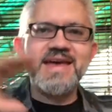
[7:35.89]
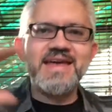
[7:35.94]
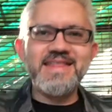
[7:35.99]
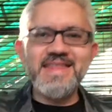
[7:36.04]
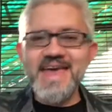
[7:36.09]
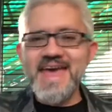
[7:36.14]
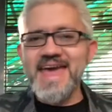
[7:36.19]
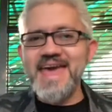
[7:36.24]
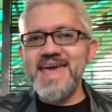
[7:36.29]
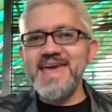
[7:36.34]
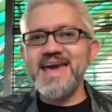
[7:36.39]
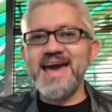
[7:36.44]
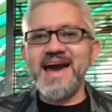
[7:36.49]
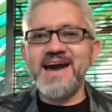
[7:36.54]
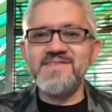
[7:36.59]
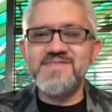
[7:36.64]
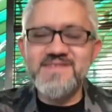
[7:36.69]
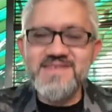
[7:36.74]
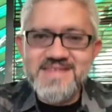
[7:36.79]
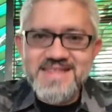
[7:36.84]
Day
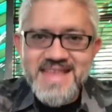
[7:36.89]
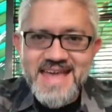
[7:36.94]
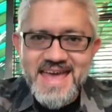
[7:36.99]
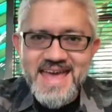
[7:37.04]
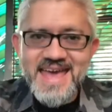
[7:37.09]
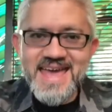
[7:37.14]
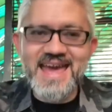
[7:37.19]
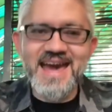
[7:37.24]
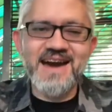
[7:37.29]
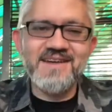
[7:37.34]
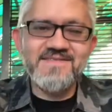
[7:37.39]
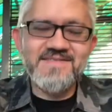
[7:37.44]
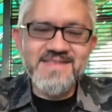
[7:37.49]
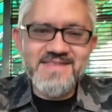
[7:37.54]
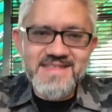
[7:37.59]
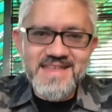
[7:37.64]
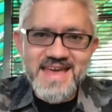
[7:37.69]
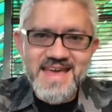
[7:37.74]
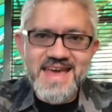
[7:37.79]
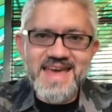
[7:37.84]
after day
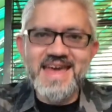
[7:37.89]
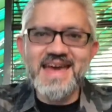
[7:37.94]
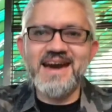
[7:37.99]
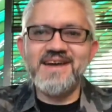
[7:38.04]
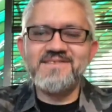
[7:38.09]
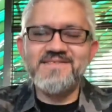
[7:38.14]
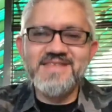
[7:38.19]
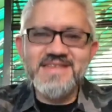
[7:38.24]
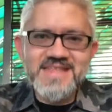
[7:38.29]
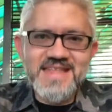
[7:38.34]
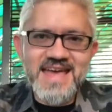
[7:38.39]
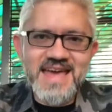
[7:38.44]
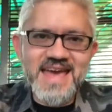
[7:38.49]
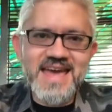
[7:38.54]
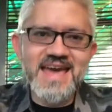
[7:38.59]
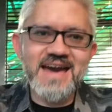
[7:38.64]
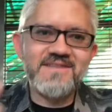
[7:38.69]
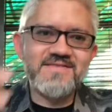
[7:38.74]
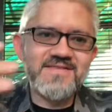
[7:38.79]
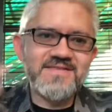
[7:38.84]
after day after
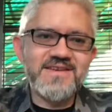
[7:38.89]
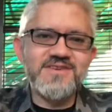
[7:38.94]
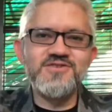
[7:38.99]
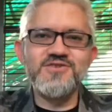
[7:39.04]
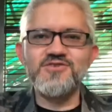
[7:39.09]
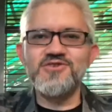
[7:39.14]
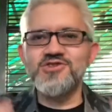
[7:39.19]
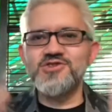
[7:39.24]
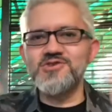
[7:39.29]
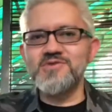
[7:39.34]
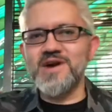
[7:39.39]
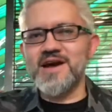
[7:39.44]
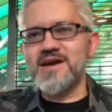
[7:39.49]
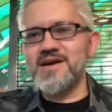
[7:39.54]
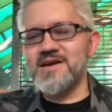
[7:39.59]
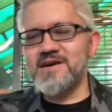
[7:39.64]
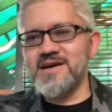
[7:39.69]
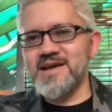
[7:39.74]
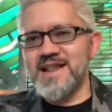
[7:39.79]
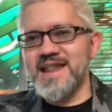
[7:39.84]
day after day. You go to
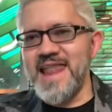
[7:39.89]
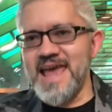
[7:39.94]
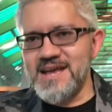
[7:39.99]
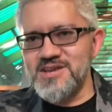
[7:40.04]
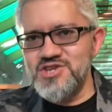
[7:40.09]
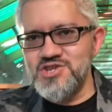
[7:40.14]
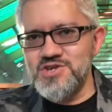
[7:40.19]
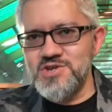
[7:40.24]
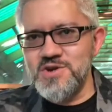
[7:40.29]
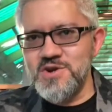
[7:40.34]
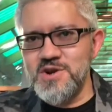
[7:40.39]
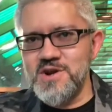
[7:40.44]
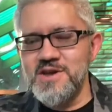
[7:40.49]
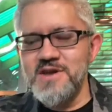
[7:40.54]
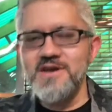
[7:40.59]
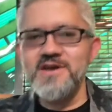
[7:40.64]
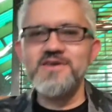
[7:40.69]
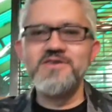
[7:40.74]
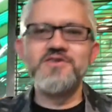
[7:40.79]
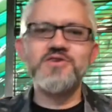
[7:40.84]
a lecture,
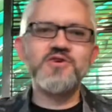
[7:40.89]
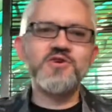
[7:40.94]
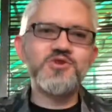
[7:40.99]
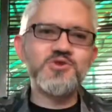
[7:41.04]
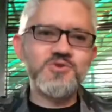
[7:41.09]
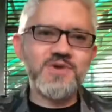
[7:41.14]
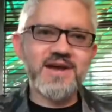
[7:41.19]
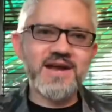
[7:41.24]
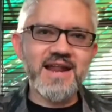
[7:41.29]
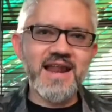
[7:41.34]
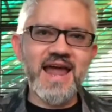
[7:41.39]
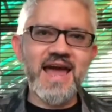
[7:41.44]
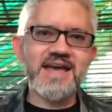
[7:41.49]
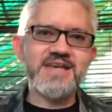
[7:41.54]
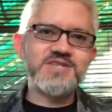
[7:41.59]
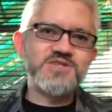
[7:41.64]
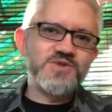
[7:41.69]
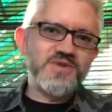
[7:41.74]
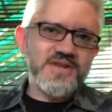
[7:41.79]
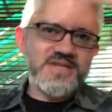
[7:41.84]
you go to a
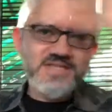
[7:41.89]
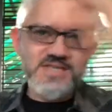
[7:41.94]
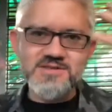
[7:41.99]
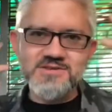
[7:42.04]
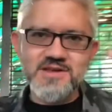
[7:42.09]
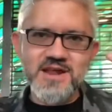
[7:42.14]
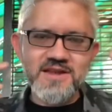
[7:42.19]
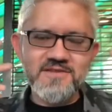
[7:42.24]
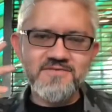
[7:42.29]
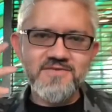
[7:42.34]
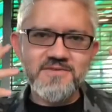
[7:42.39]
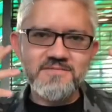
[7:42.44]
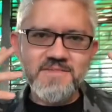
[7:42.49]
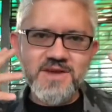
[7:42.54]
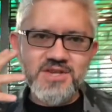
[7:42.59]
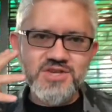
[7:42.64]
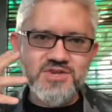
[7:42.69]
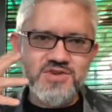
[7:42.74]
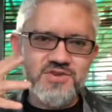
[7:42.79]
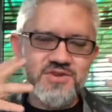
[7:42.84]
class, you listen to that
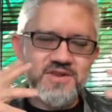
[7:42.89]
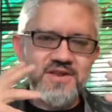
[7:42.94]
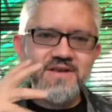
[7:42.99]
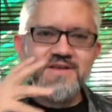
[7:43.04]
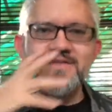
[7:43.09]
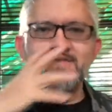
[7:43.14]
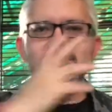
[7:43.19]
information.